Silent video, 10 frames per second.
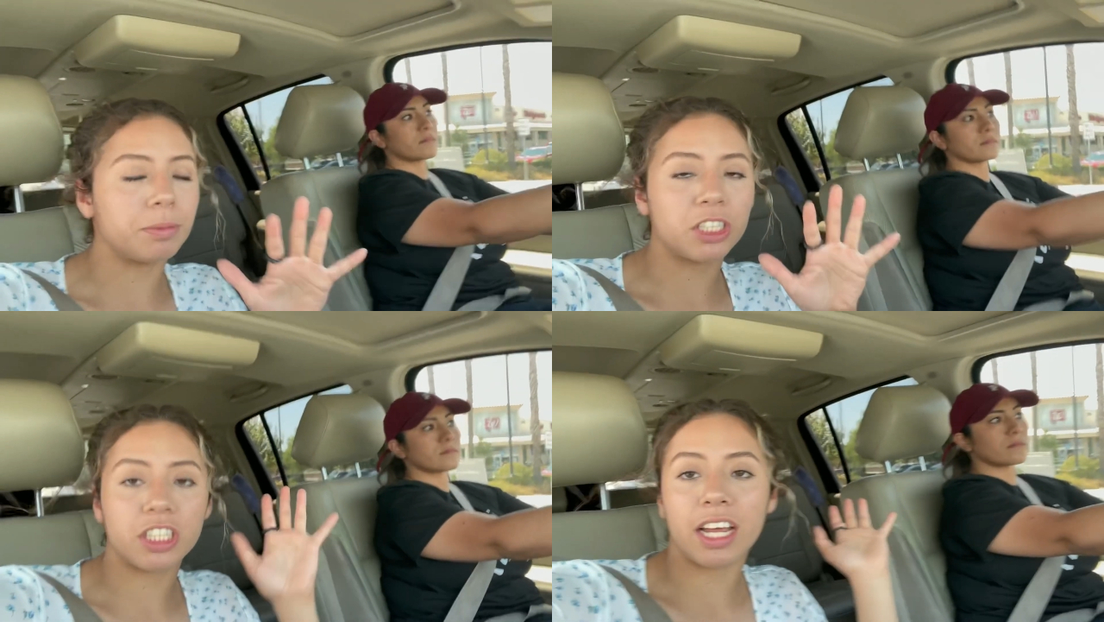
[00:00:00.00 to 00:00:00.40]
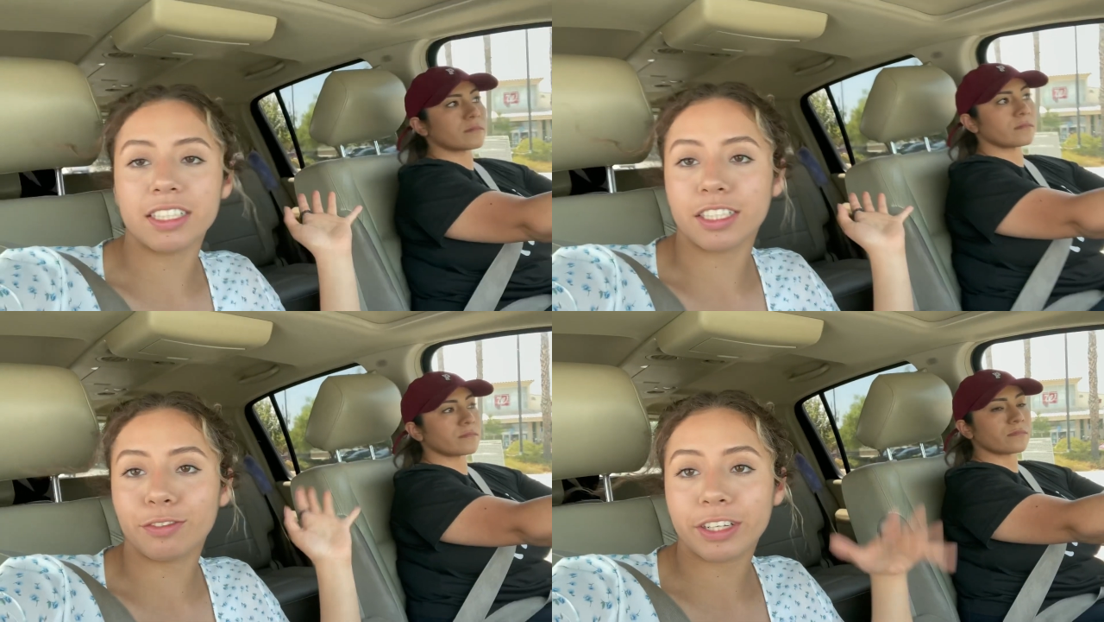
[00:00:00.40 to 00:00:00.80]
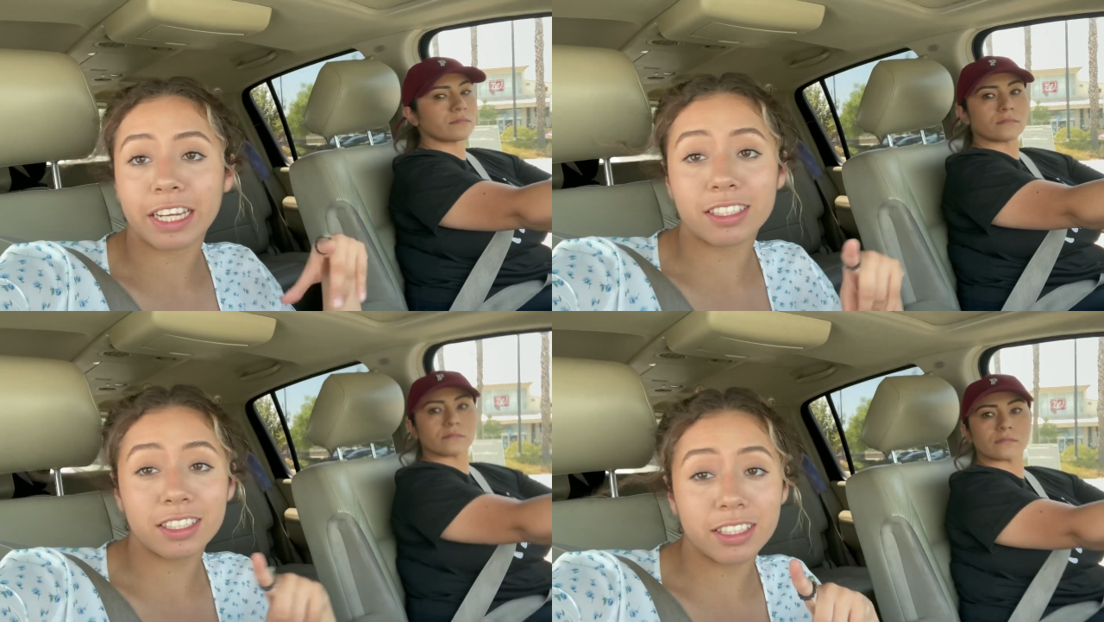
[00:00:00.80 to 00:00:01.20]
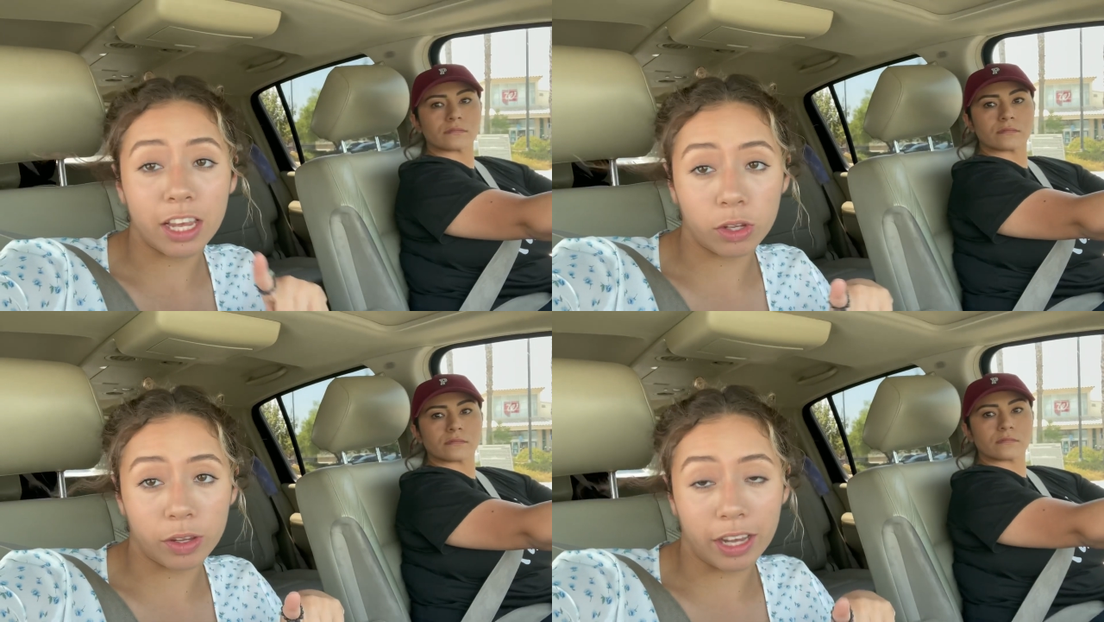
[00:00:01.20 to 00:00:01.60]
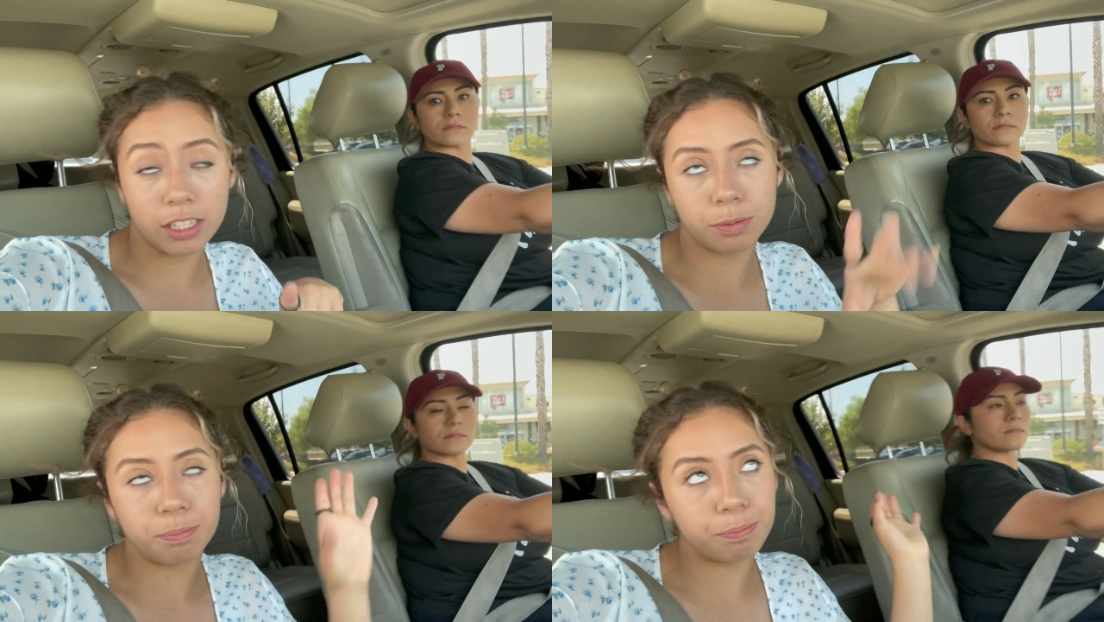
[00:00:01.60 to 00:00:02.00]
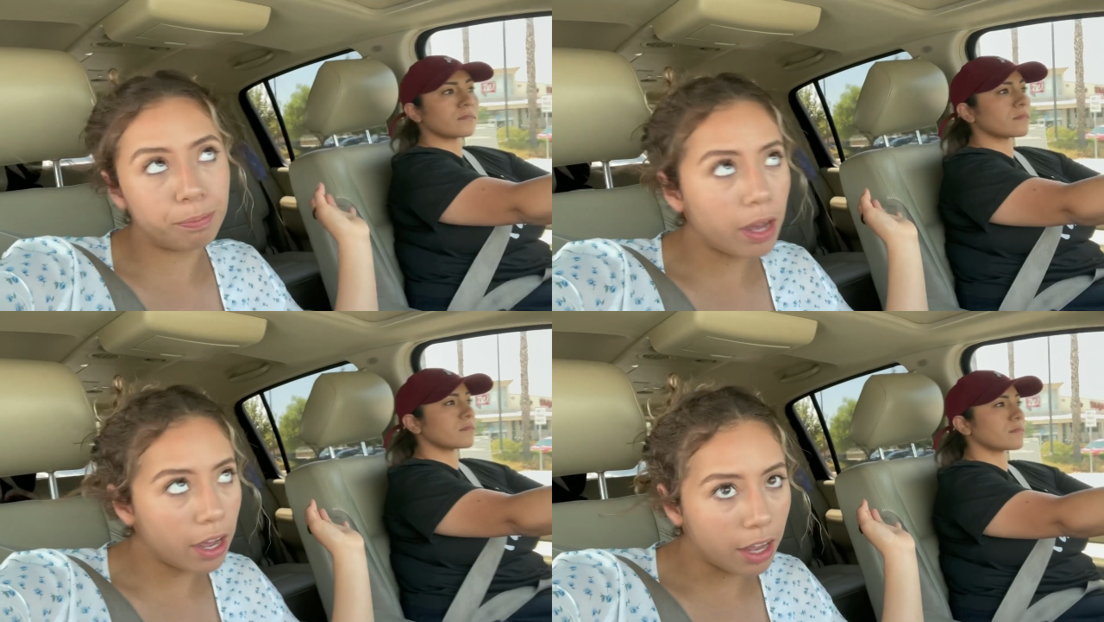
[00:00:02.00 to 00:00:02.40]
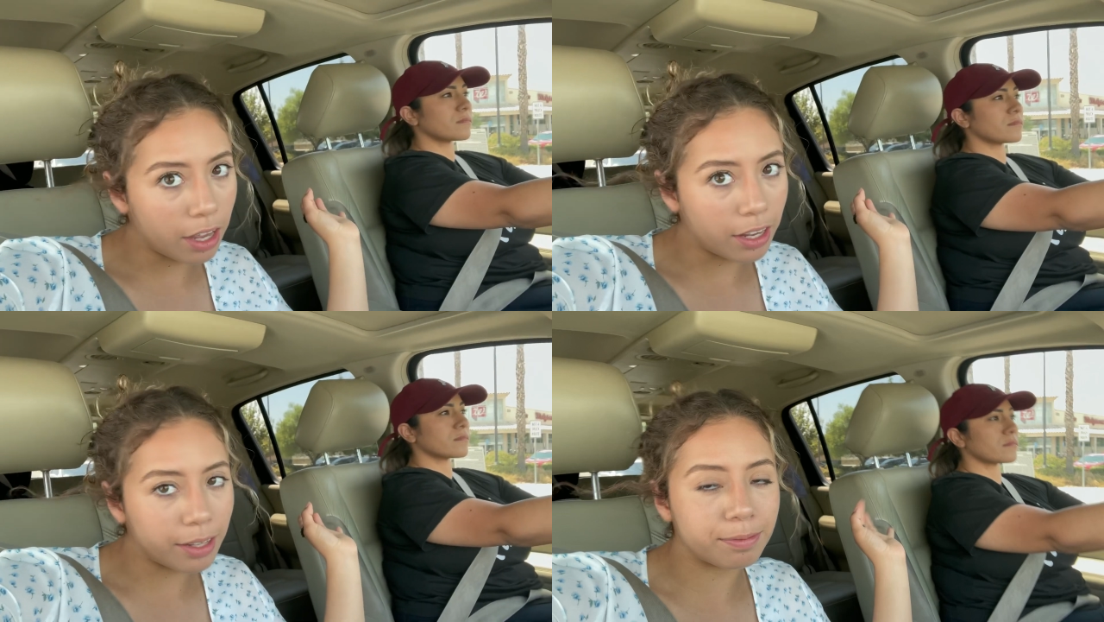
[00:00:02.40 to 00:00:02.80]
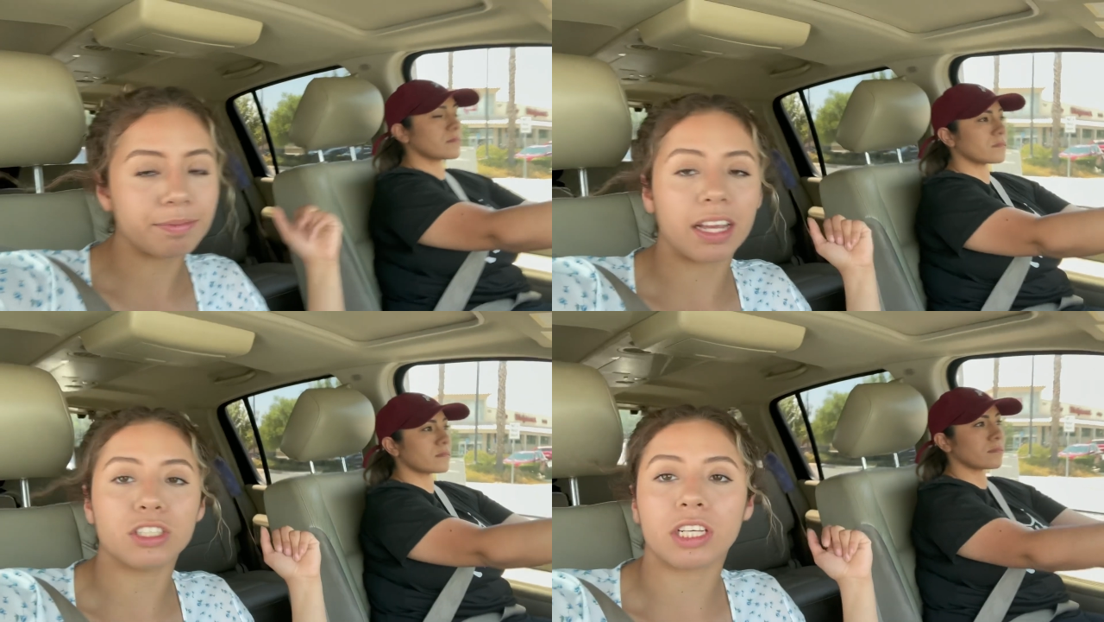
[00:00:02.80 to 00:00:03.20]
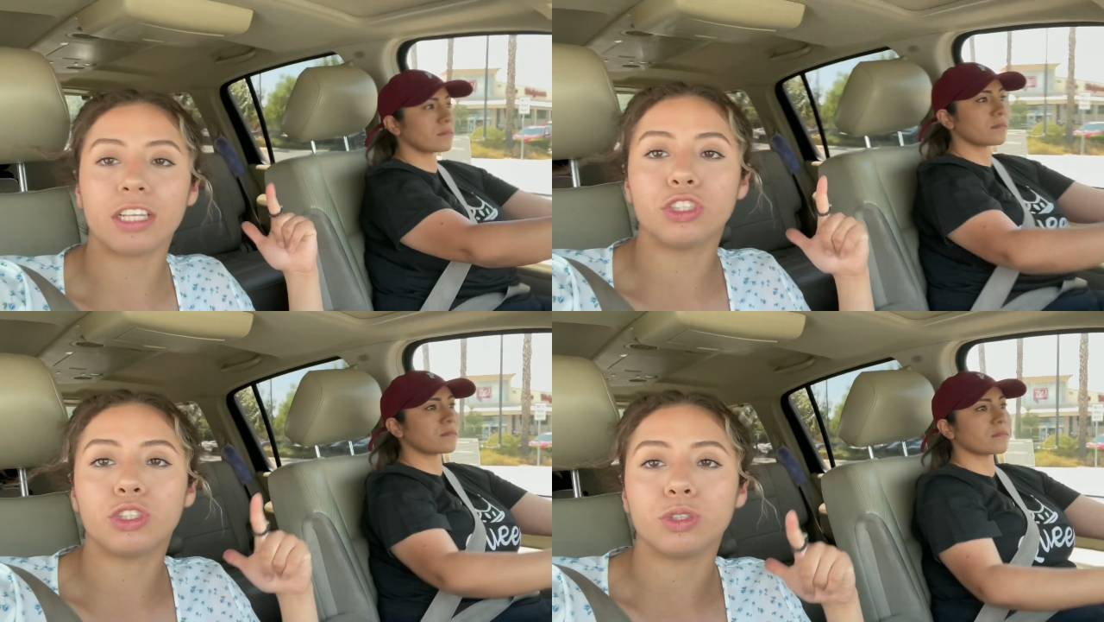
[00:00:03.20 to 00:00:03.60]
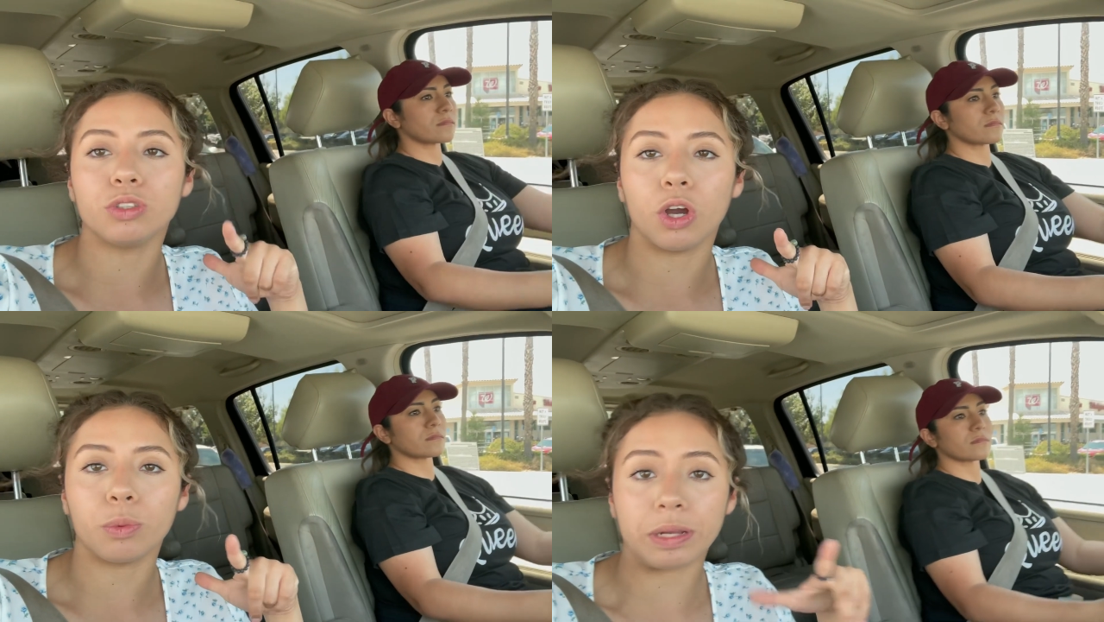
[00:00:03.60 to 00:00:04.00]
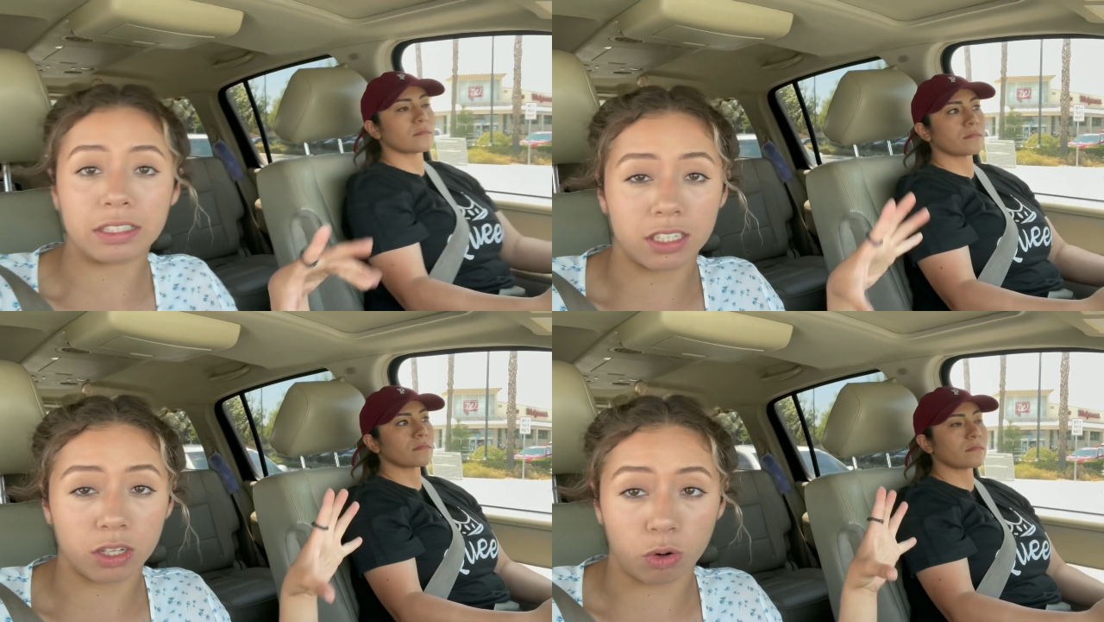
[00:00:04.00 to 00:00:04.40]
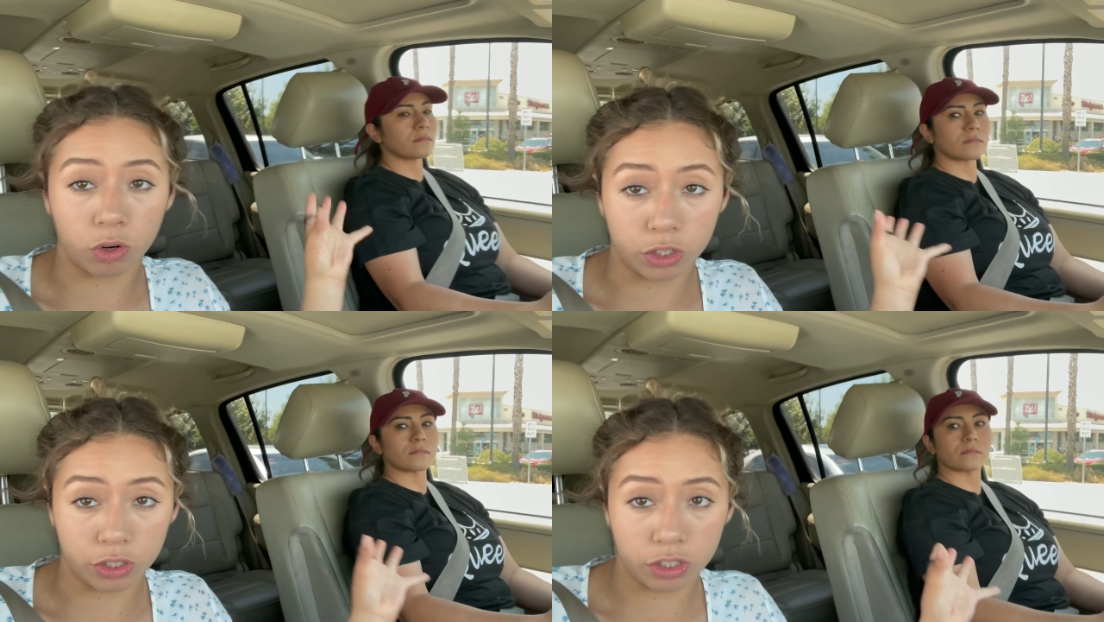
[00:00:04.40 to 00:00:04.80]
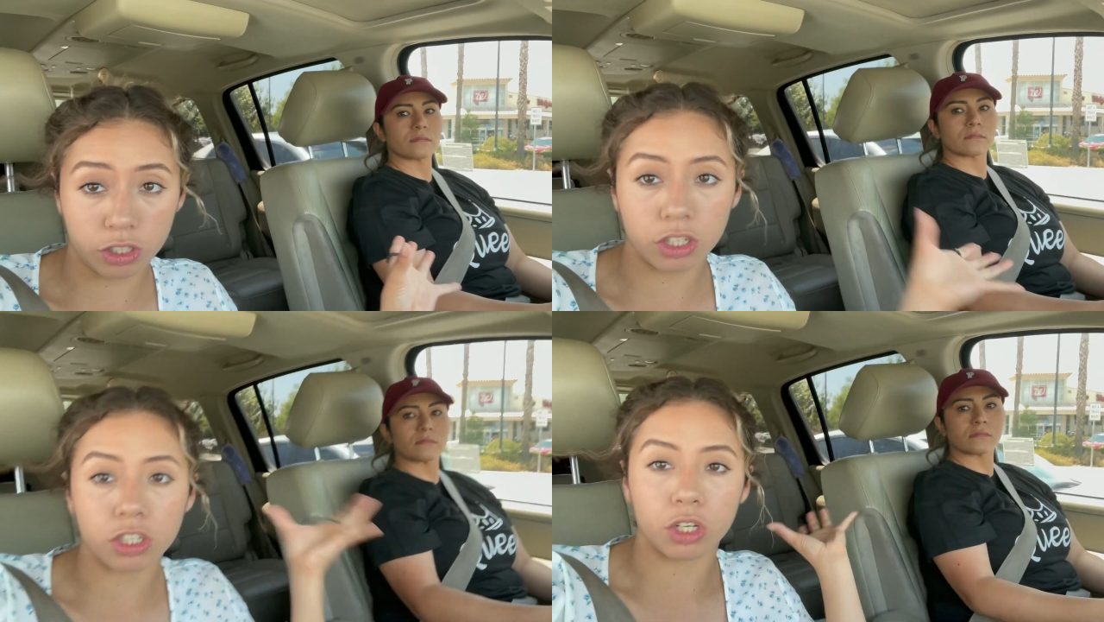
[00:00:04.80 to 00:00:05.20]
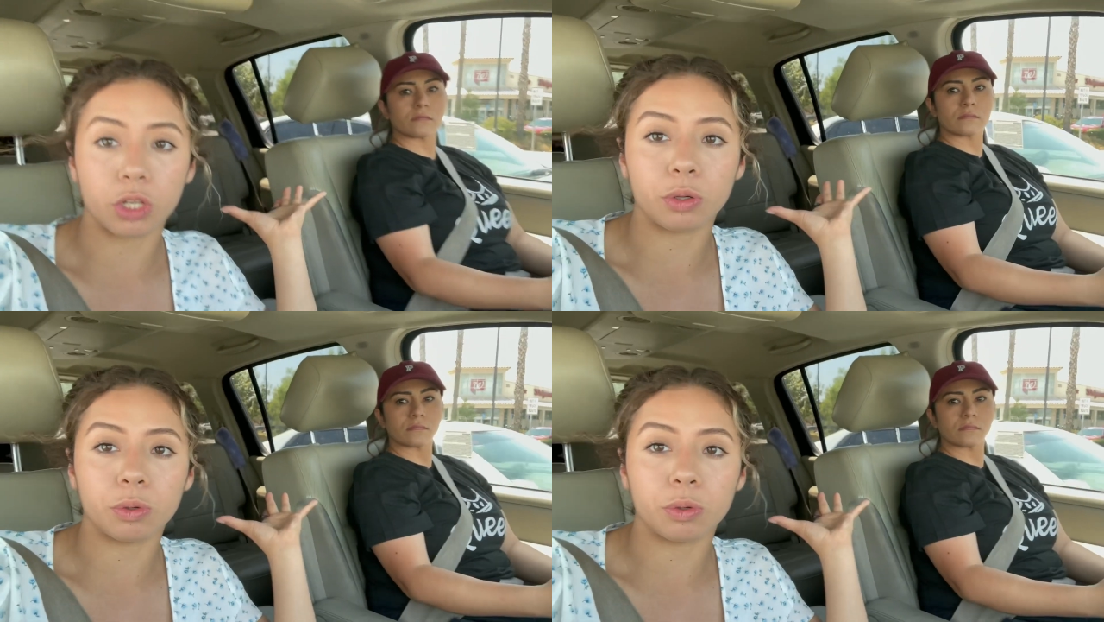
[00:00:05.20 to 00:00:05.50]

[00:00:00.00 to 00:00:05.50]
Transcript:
Speaker 1: mention, I did forget to tell you guys, but as you guys do know, we did order new